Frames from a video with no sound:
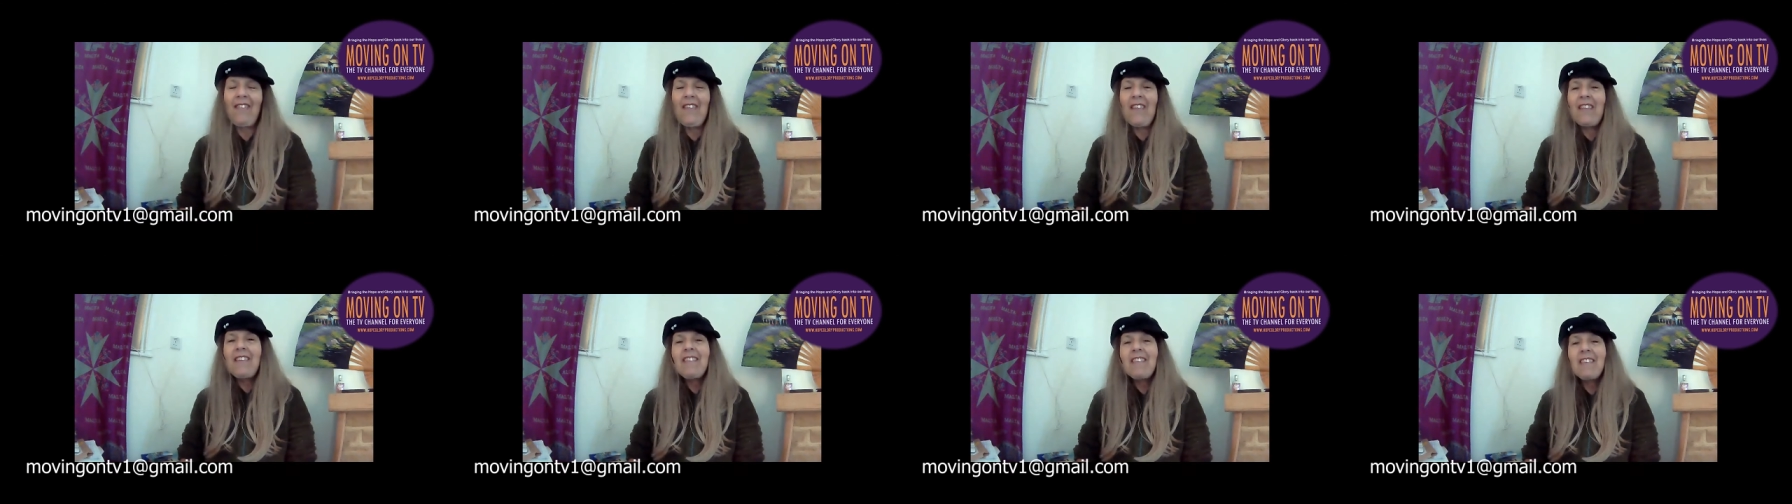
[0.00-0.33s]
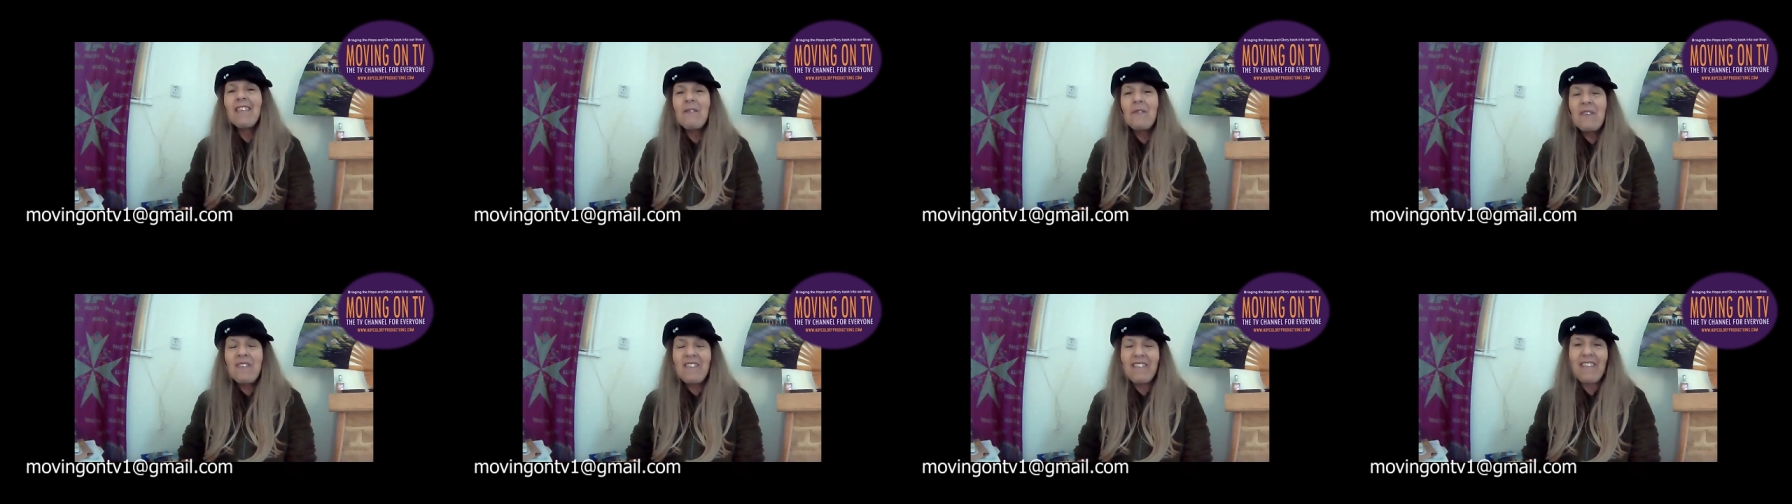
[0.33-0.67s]
And then
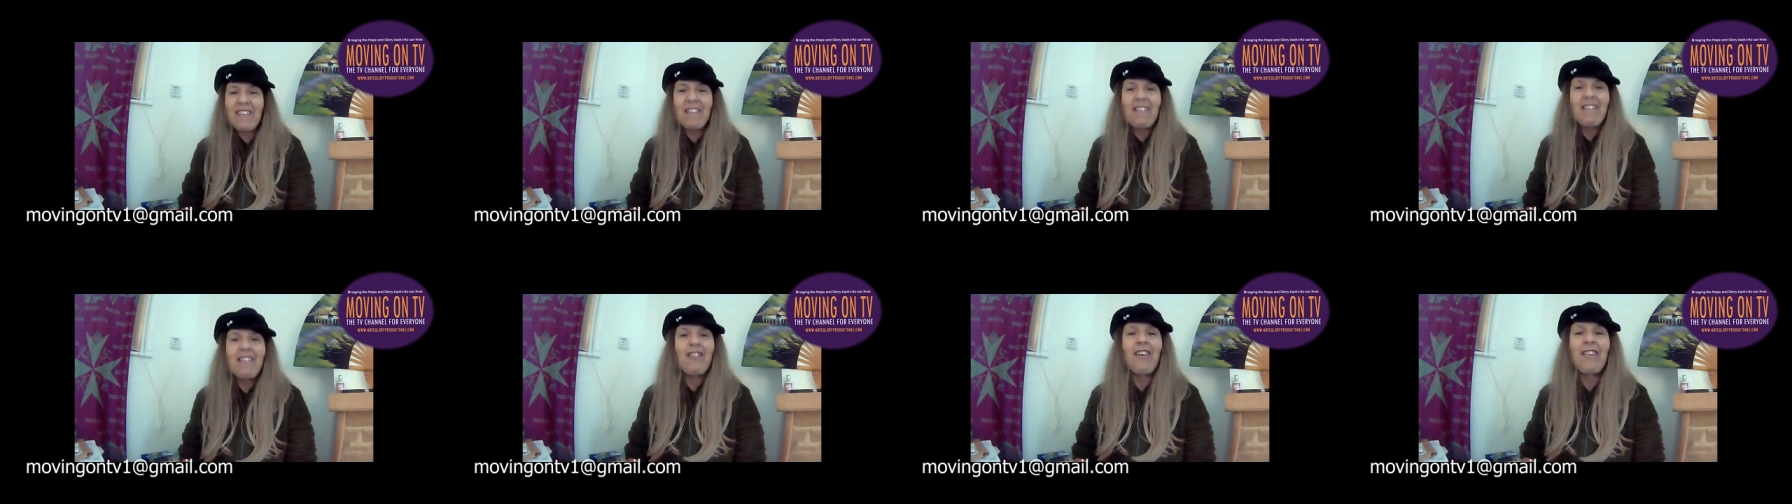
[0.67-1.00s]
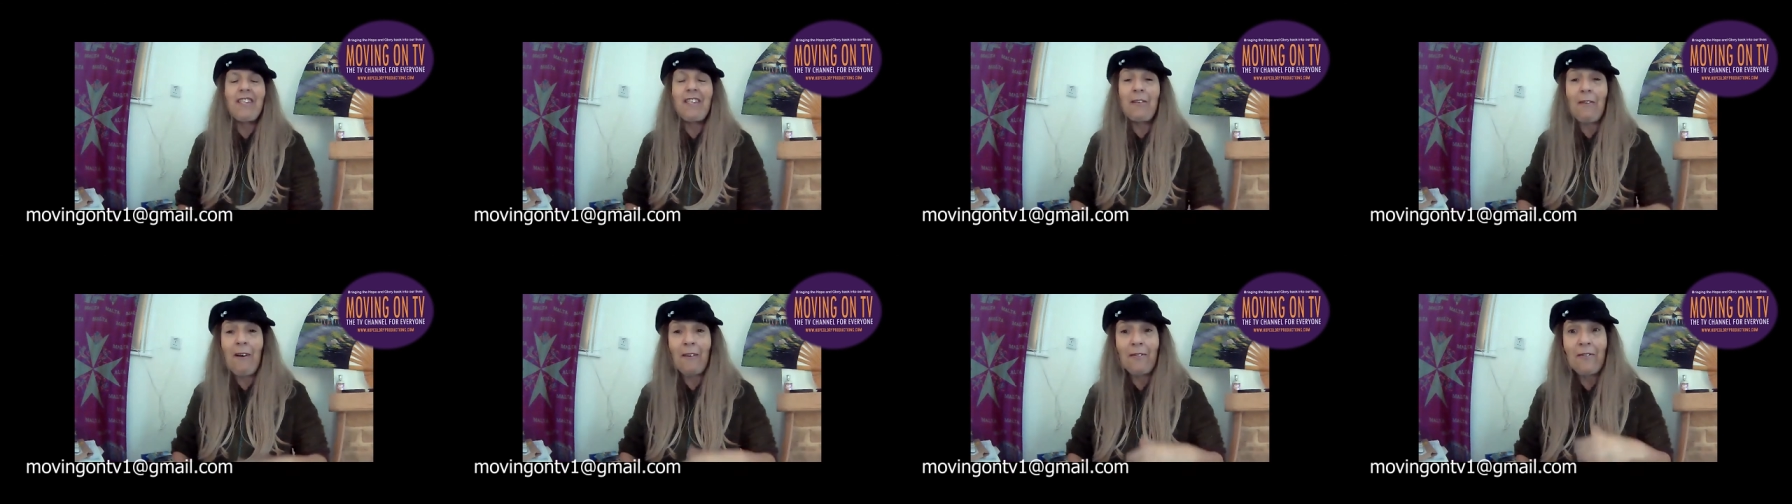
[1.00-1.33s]
someone says to her,
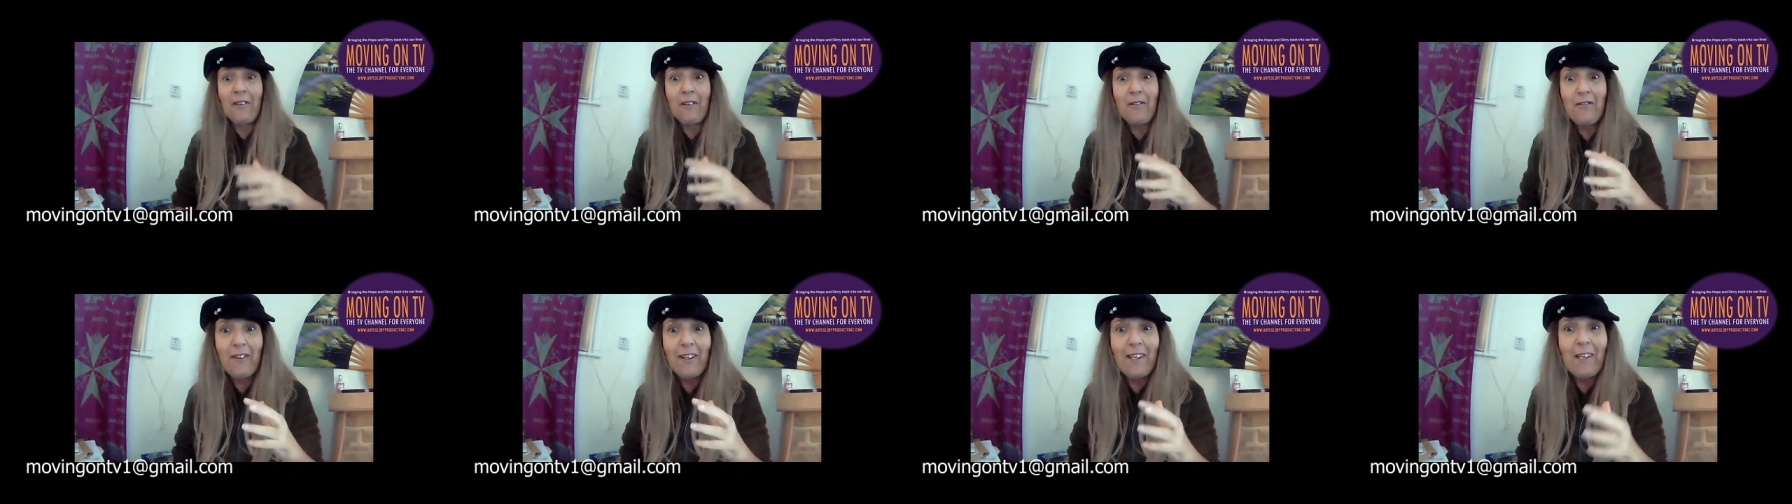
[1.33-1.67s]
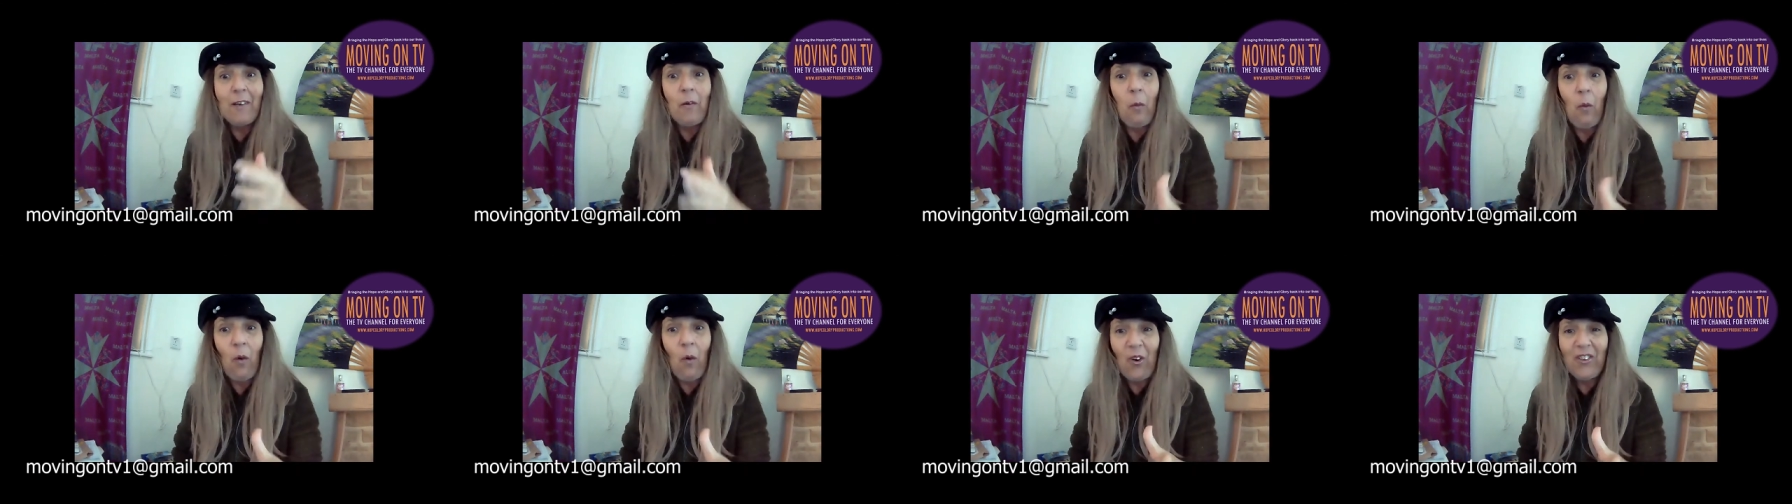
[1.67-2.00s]
you have to
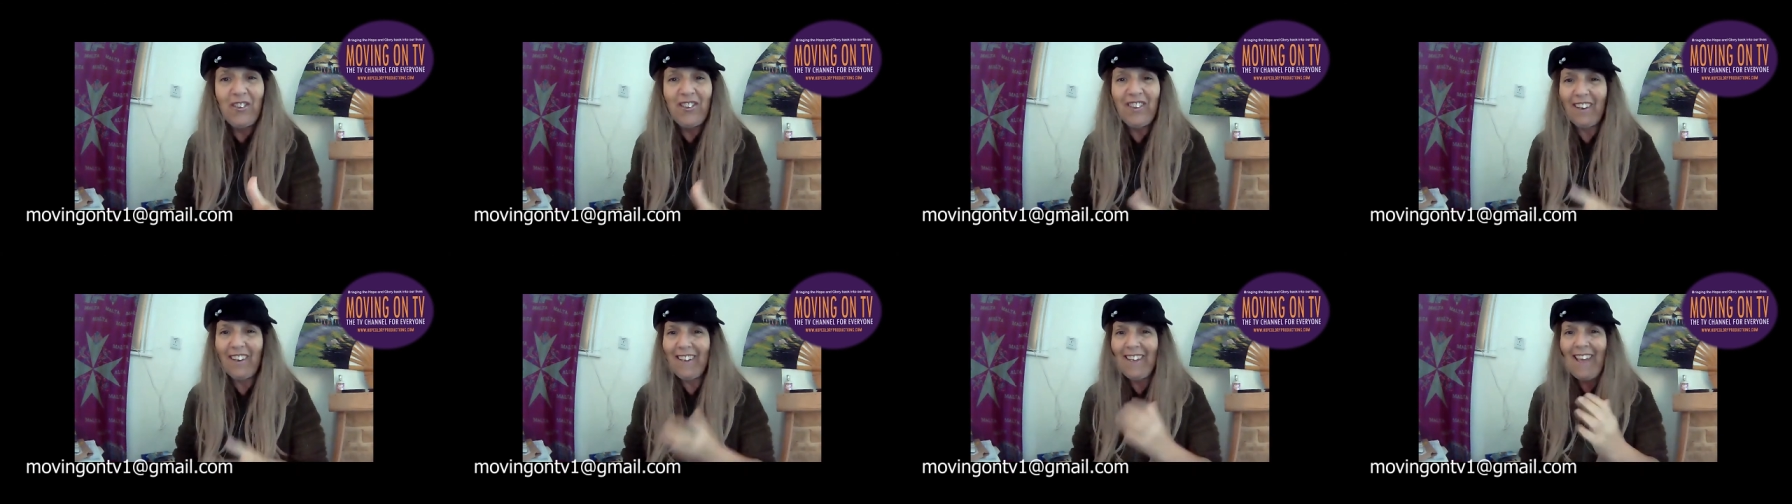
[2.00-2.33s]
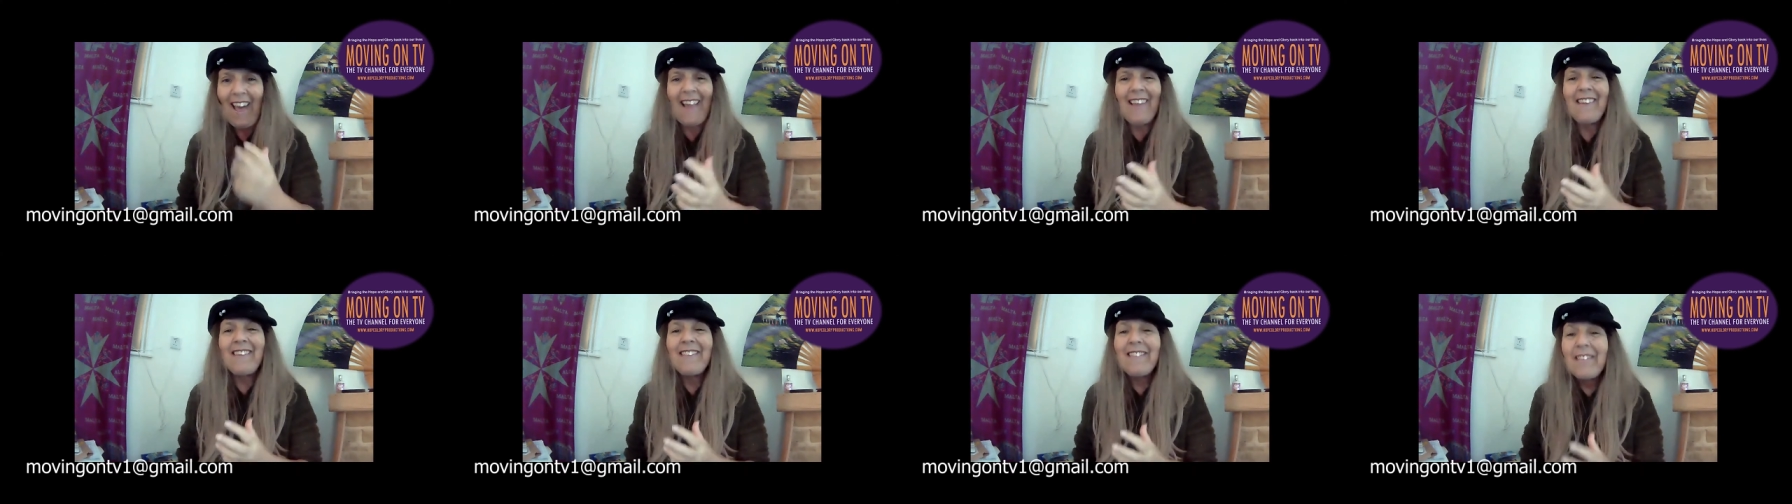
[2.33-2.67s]
drink water,
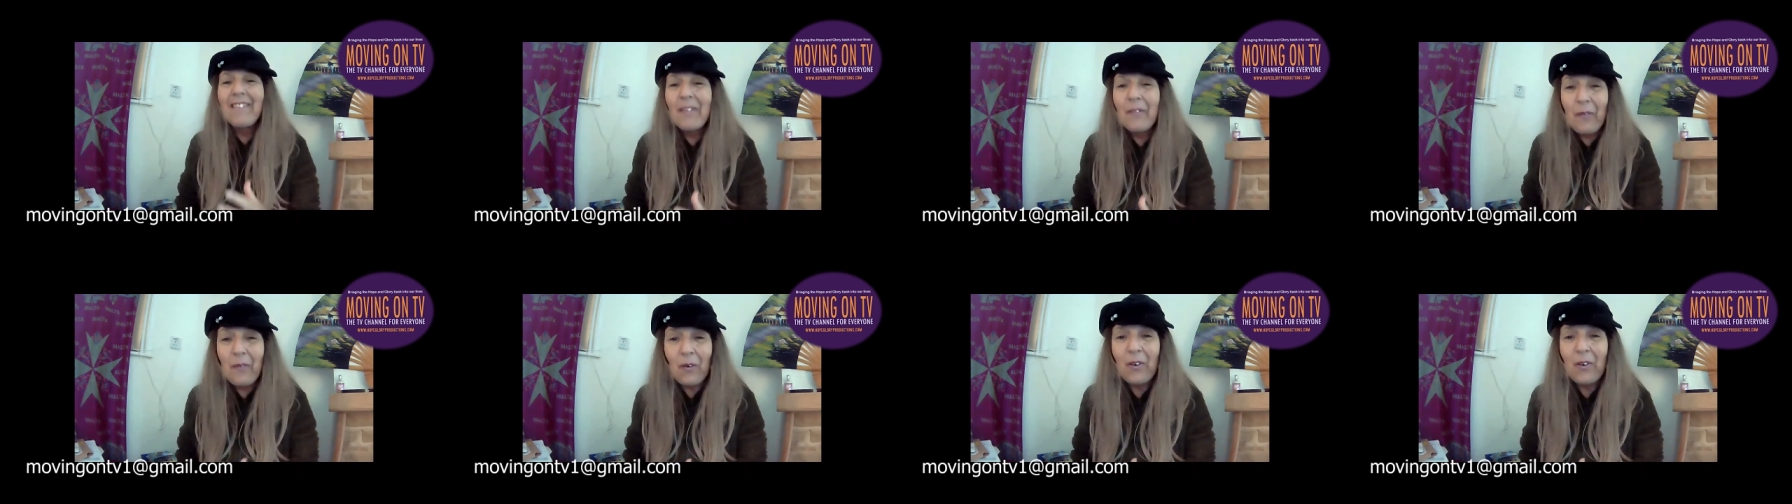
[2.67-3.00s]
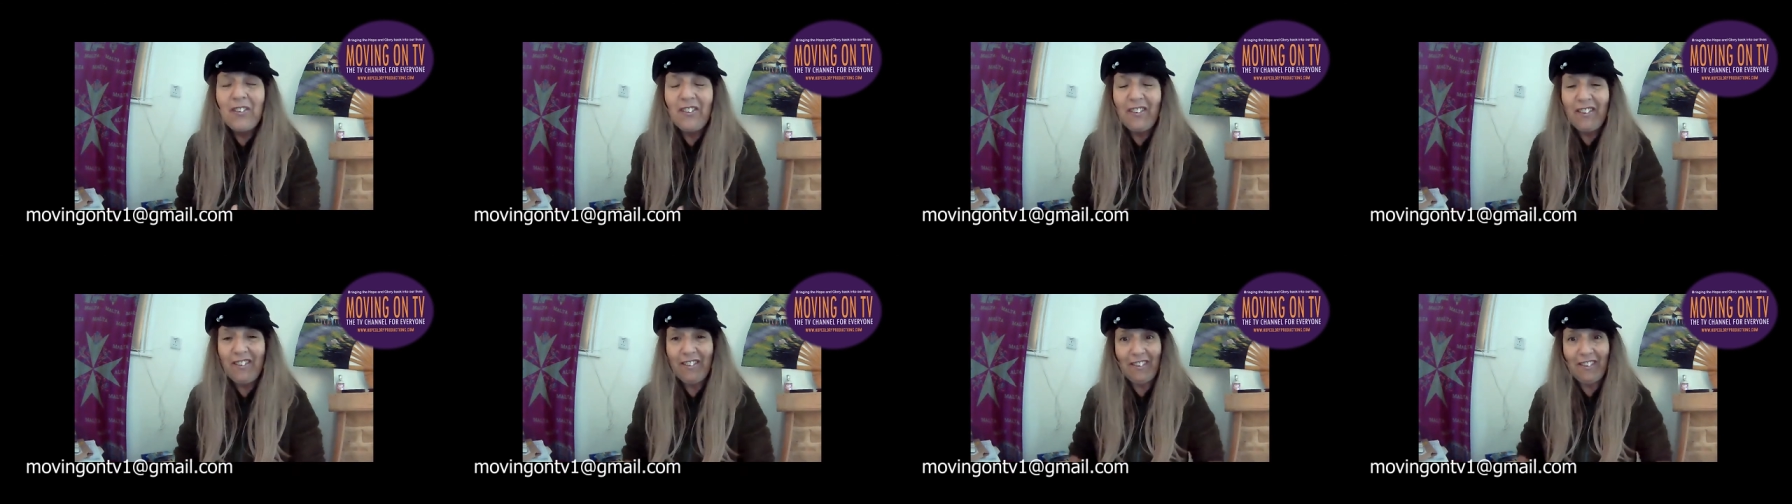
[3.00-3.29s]
gallons of water.